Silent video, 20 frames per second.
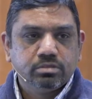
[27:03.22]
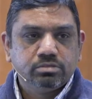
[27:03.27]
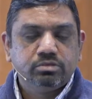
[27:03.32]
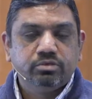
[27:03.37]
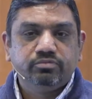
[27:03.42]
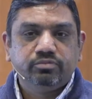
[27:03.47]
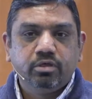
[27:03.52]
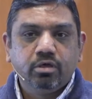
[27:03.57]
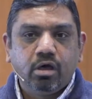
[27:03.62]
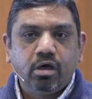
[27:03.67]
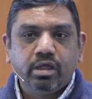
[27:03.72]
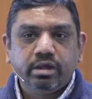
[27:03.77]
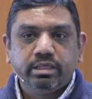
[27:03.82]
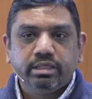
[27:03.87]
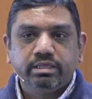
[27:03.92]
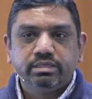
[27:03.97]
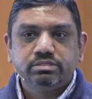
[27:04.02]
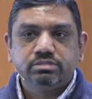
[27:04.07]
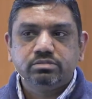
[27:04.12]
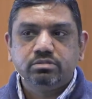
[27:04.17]
So if God
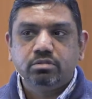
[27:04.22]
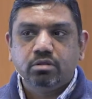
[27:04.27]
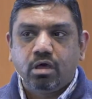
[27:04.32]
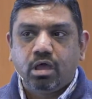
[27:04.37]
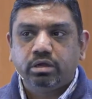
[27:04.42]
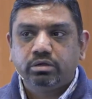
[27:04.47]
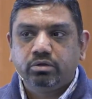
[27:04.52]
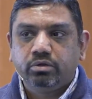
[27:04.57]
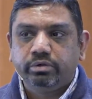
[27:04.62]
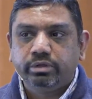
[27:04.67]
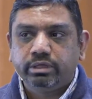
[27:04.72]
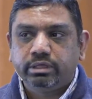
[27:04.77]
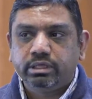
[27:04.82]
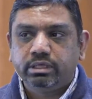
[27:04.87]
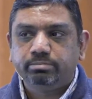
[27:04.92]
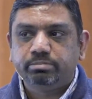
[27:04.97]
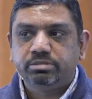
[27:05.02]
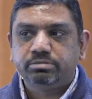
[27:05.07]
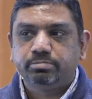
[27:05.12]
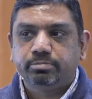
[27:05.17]
is not going to
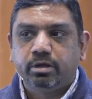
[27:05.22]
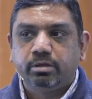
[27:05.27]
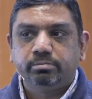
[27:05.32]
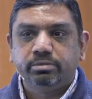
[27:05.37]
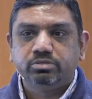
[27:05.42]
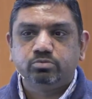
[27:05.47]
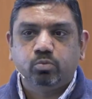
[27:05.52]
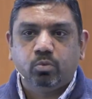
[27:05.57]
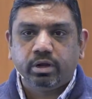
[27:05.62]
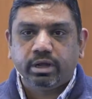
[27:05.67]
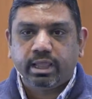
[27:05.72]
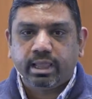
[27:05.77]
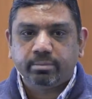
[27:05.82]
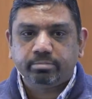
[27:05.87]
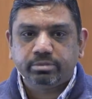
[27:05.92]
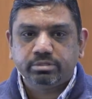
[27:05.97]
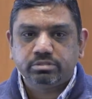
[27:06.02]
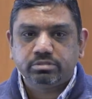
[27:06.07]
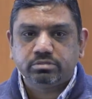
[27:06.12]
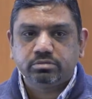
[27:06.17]
keep his promise, what
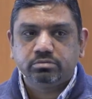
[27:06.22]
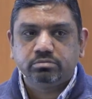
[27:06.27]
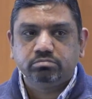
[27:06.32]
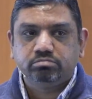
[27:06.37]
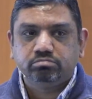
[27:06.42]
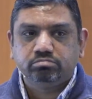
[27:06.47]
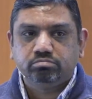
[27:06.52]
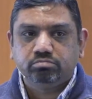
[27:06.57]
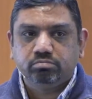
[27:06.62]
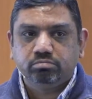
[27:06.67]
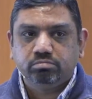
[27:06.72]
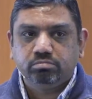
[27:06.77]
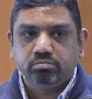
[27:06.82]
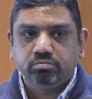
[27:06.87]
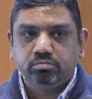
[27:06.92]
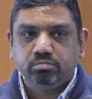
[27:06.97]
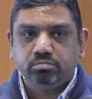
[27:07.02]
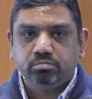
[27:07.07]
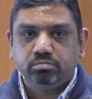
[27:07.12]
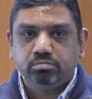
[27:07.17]
happens
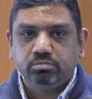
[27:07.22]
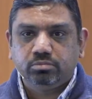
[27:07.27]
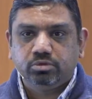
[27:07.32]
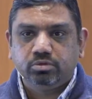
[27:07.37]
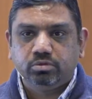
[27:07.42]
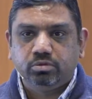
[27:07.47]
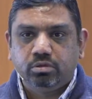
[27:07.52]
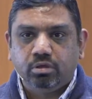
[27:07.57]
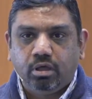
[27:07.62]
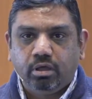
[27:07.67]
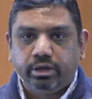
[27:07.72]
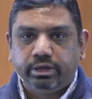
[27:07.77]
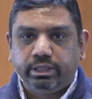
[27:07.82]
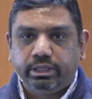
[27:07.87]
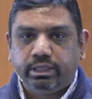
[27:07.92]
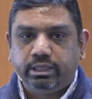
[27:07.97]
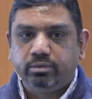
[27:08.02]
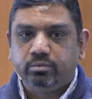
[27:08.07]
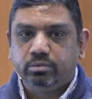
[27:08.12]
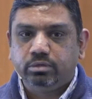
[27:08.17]
to God?
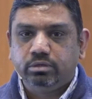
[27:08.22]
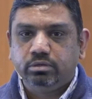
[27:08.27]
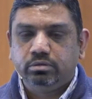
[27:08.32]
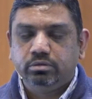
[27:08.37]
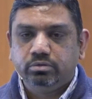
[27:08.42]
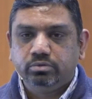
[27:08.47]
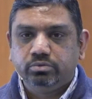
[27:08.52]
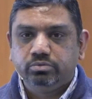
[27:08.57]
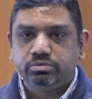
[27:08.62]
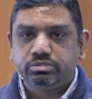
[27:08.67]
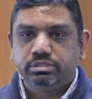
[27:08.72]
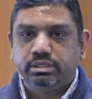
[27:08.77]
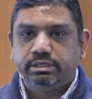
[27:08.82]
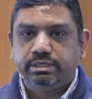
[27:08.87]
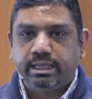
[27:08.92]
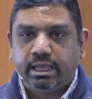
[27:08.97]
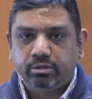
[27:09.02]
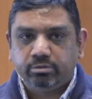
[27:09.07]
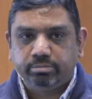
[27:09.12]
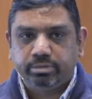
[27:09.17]
He will lose the
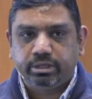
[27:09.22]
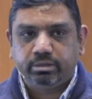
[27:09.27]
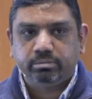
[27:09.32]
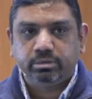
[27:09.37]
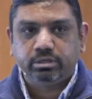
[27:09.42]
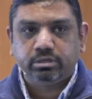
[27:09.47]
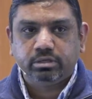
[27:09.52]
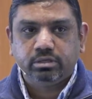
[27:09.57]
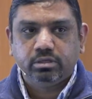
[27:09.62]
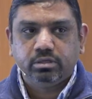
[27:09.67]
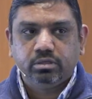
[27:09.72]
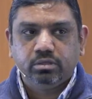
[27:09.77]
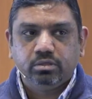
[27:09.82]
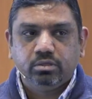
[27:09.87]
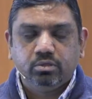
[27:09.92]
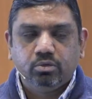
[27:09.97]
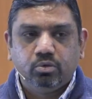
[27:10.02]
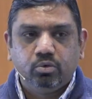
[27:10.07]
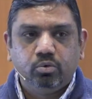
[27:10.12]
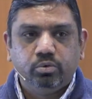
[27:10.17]
down payment,
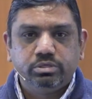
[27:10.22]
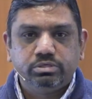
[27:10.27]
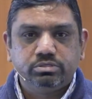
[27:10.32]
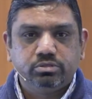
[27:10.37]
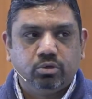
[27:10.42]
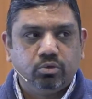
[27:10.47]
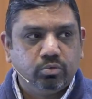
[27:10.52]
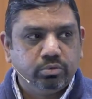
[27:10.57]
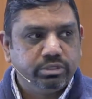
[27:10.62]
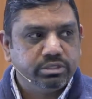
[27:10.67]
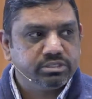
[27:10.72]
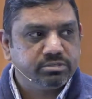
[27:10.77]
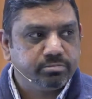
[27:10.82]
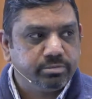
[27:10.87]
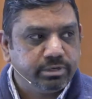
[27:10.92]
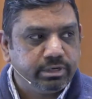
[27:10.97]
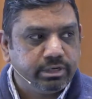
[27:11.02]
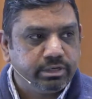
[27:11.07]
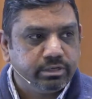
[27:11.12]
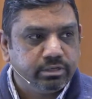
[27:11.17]
who is the Holy
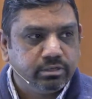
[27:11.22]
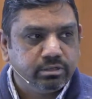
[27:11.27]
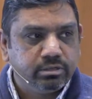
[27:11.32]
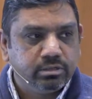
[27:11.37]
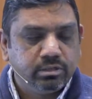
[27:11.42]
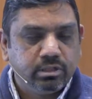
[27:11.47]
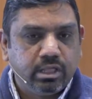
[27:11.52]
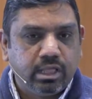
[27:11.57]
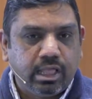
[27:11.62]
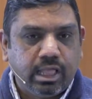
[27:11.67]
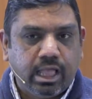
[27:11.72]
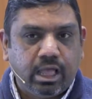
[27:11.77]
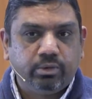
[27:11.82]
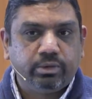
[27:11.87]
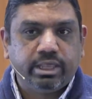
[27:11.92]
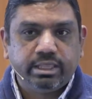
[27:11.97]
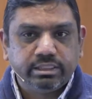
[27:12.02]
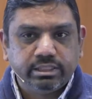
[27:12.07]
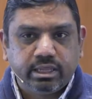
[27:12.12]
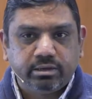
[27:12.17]
Spirit. How
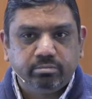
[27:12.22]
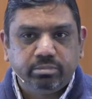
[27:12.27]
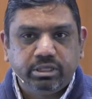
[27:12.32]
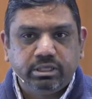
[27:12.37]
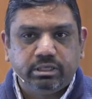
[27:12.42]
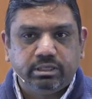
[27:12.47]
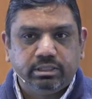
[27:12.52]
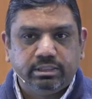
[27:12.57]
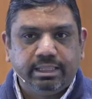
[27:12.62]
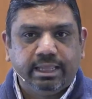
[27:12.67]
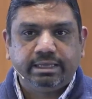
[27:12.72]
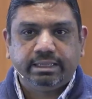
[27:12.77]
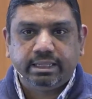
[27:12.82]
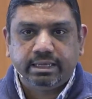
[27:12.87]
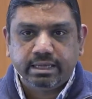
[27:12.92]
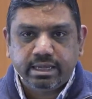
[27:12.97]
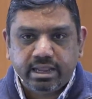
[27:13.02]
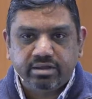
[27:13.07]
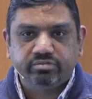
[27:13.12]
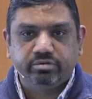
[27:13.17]
can that be? That
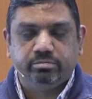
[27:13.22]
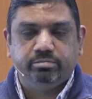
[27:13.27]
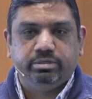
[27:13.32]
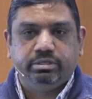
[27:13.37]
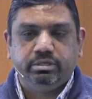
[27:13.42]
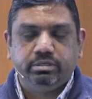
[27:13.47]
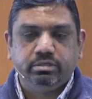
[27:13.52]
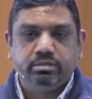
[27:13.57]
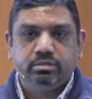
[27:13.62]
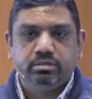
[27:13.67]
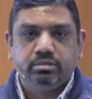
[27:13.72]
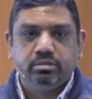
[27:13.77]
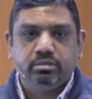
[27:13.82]
can never be.